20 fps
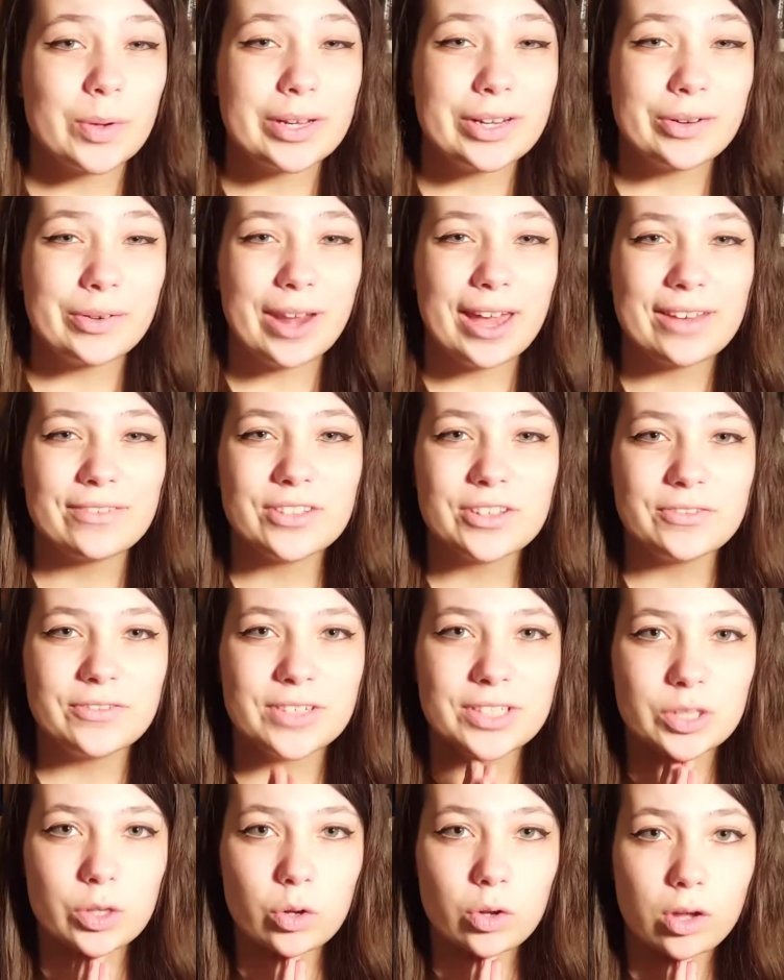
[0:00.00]
so I don't have the
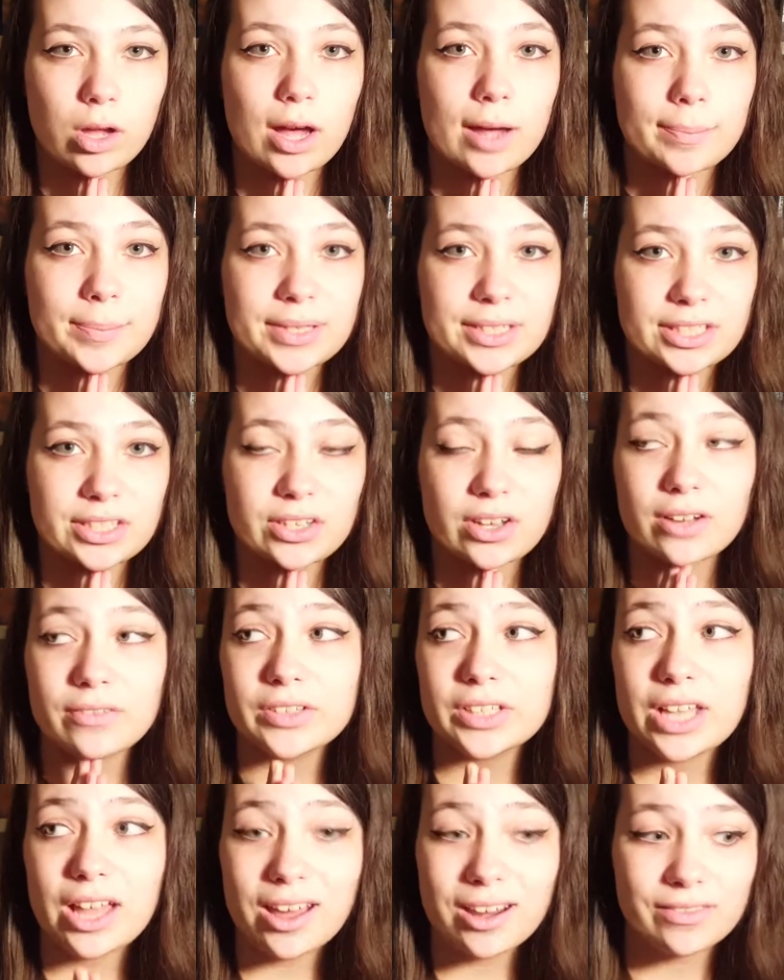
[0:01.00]
physical copies
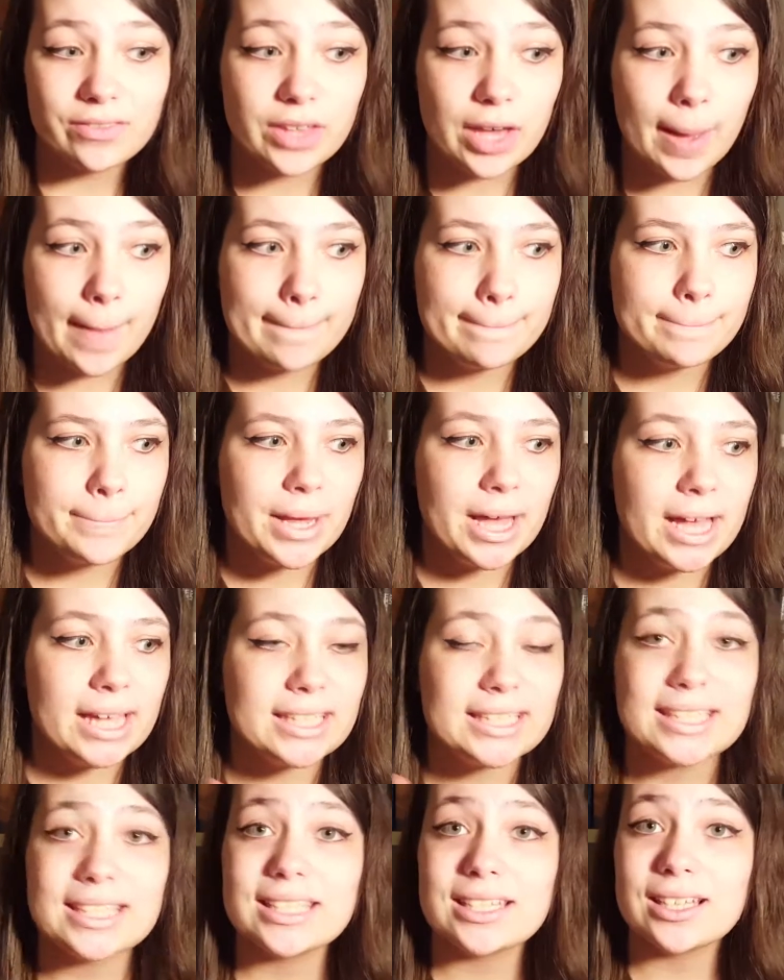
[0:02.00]
of a lot of them,
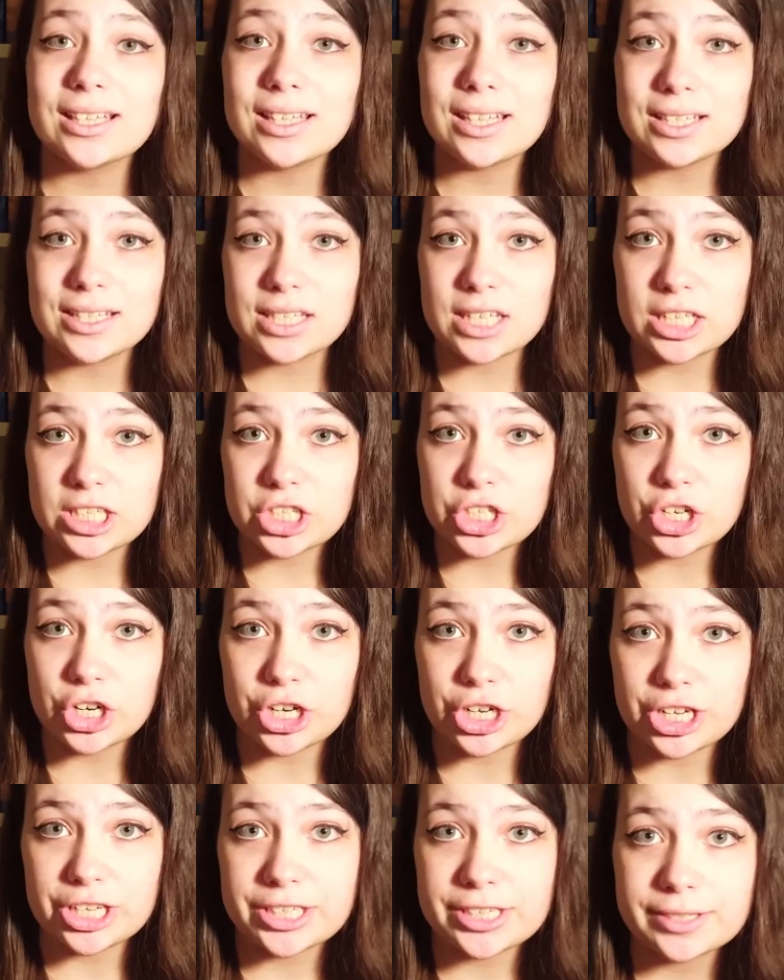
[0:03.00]
but let's get
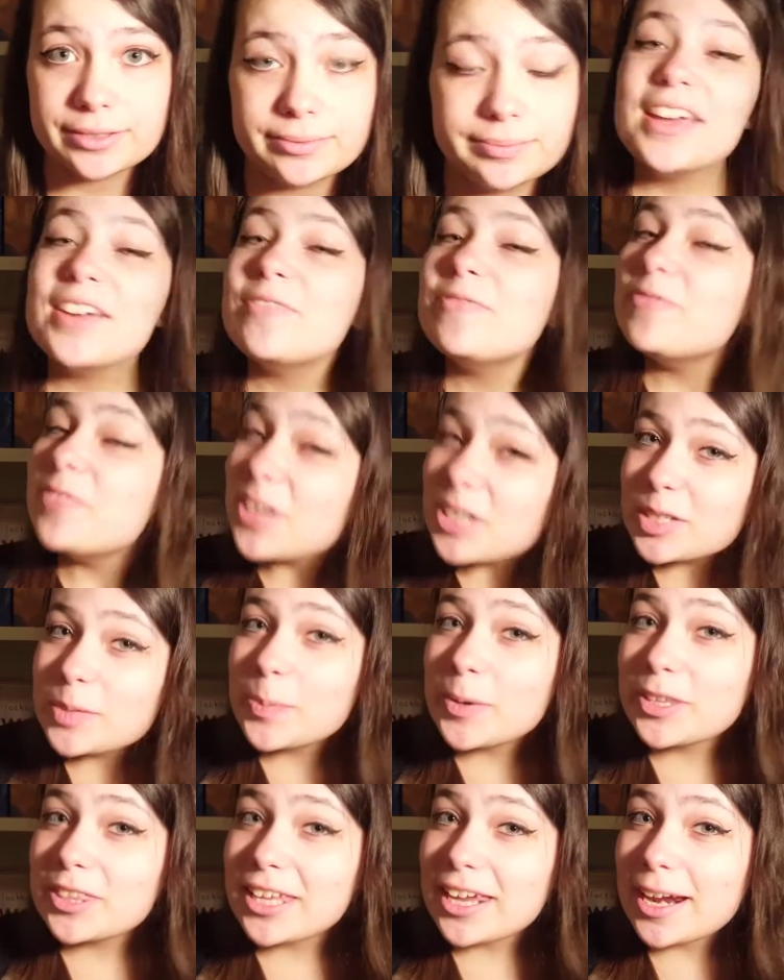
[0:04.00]
started. The first
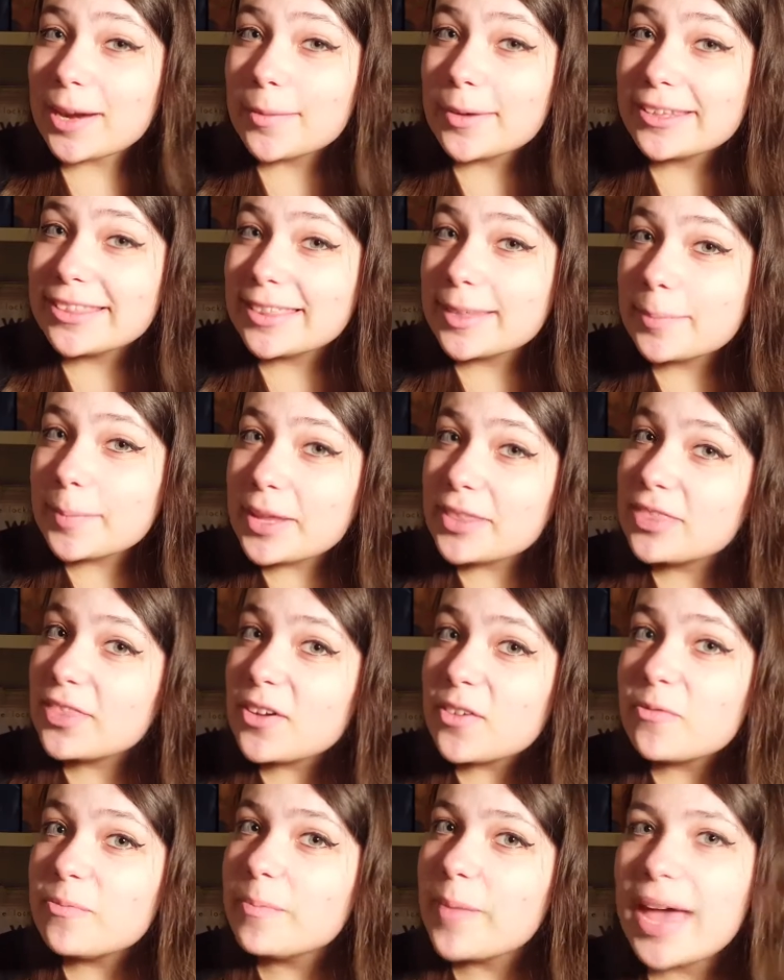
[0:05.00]
book that I read in the month
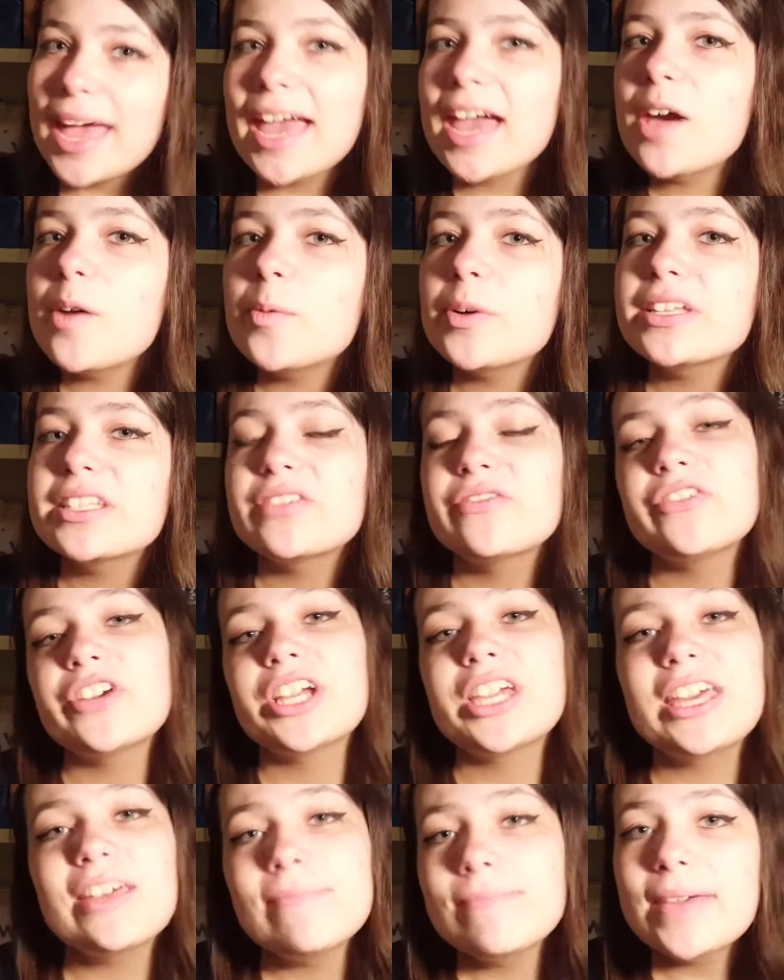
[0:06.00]
of May was
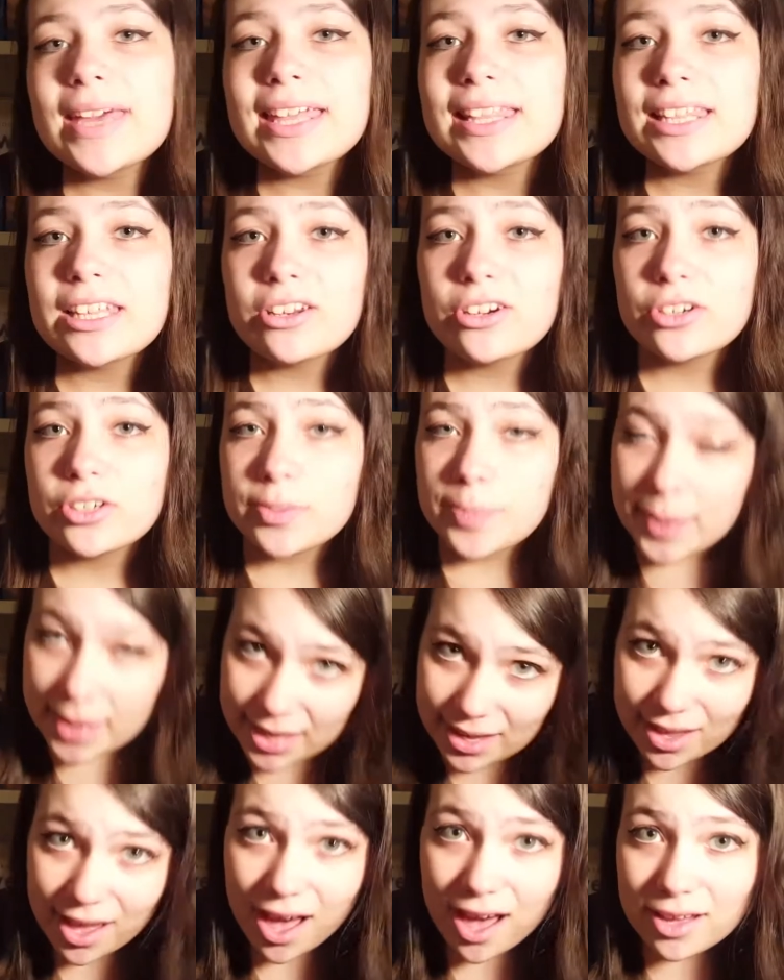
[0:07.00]
Forgive Me, Leonard
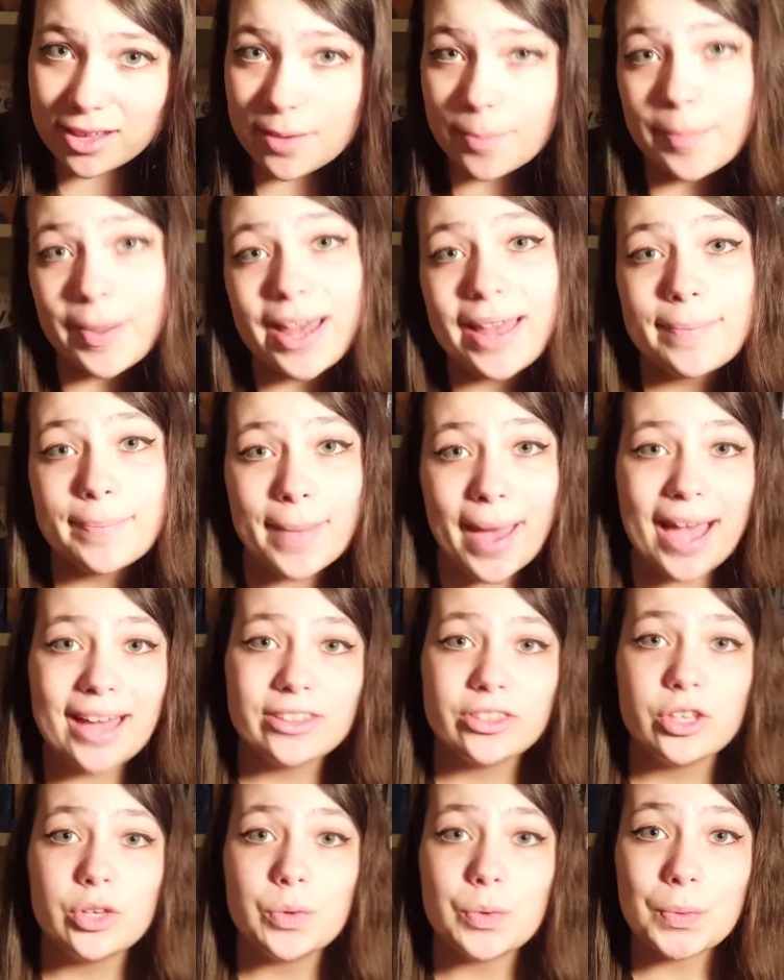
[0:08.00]
Peacock by
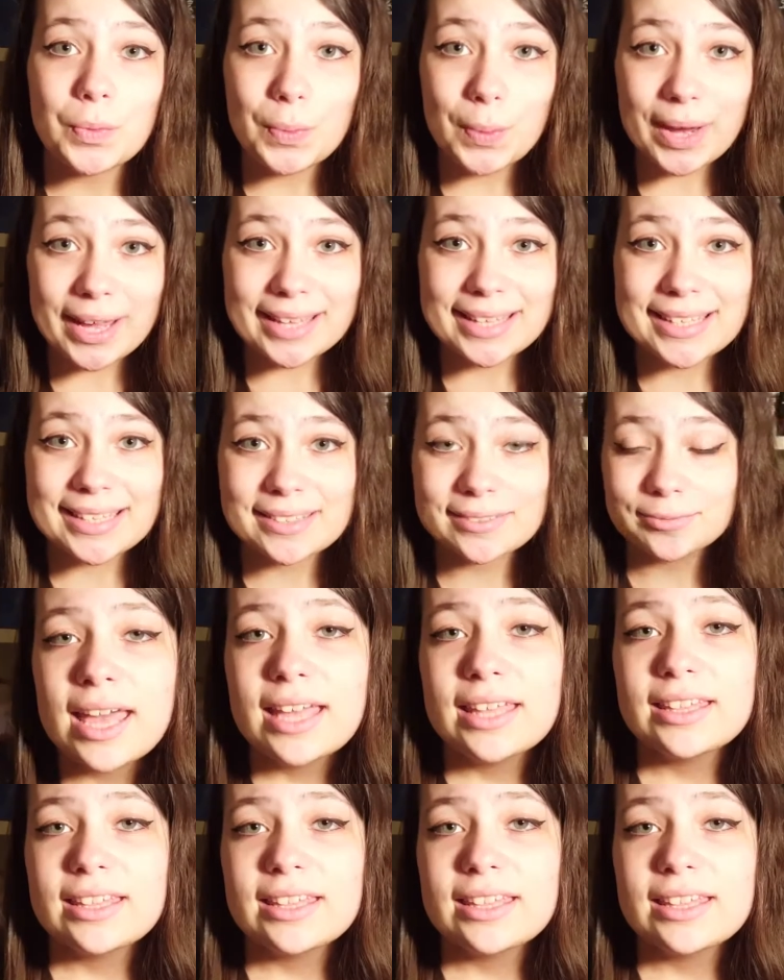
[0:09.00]
Matthew Quick.